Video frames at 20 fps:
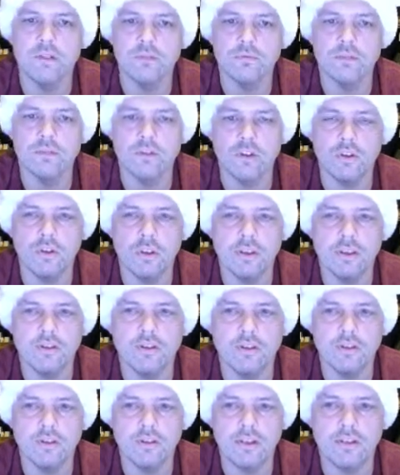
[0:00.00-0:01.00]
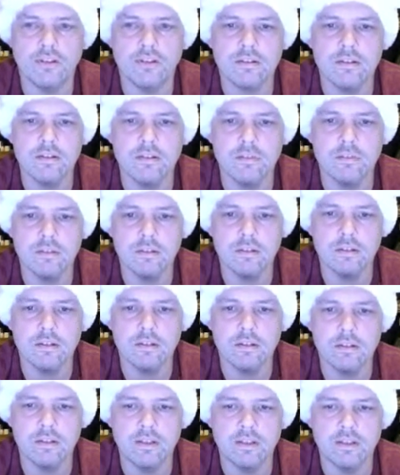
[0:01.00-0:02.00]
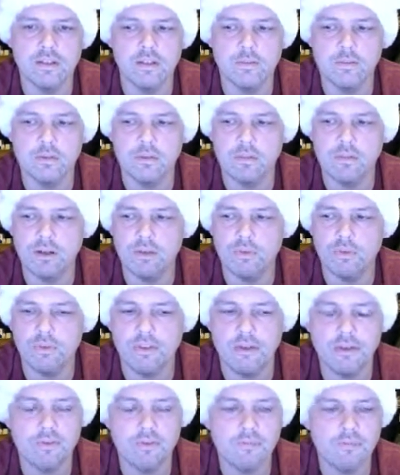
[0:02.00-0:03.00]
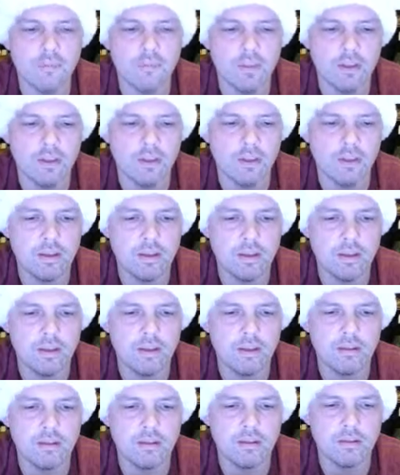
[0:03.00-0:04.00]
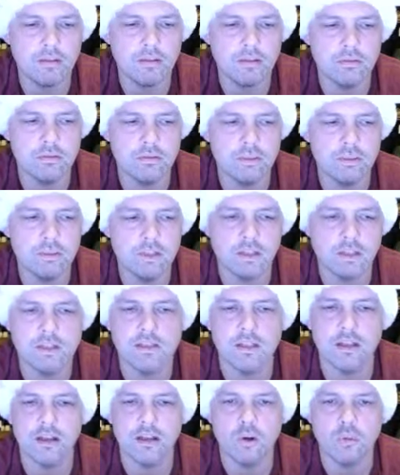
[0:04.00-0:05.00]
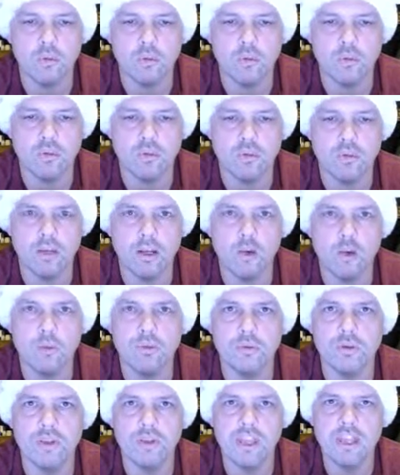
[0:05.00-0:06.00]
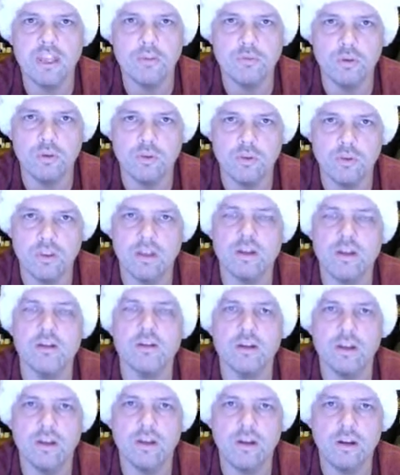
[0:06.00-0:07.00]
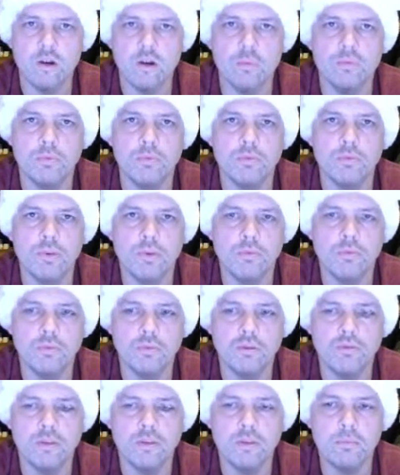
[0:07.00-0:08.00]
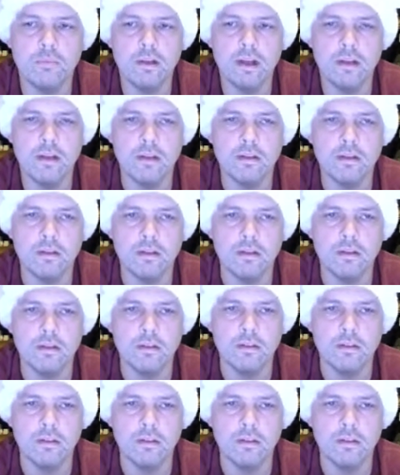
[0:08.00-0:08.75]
So that's going to be my new thing. And like I said, I hope you'll engage me over there, and I hope you'll give me your feedback and